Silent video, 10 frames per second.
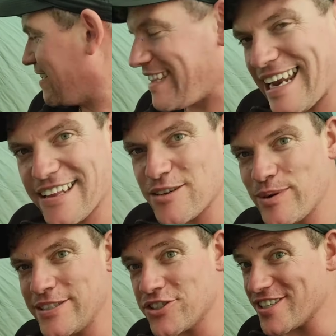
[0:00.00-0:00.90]
that had the
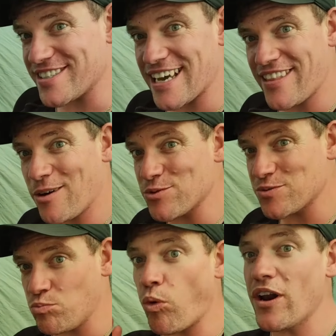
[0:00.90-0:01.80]
windows, and that was
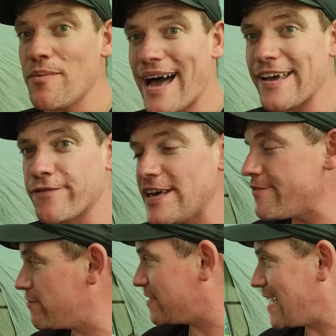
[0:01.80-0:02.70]
one of my
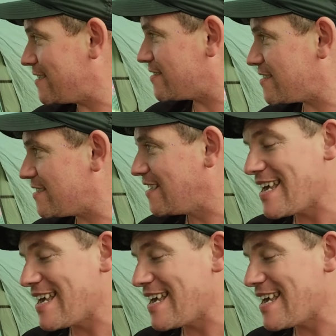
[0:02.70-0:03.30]
favourite tents.